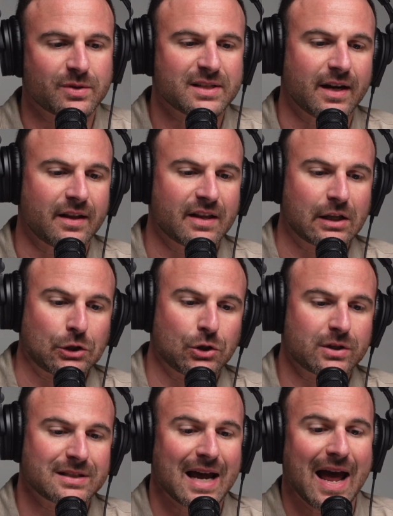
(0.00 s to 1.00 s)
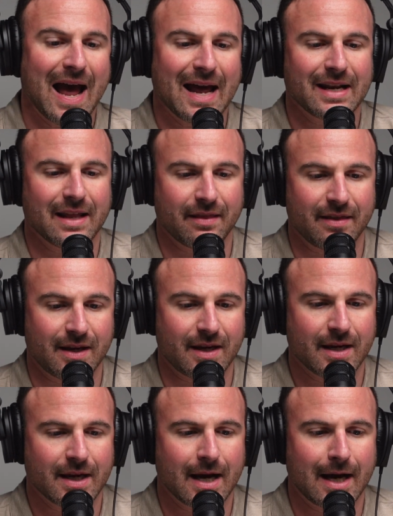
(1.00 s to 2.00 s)
a study that looked at
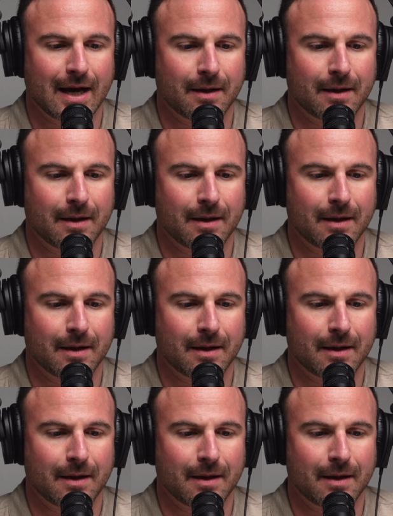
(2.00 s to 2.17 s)
the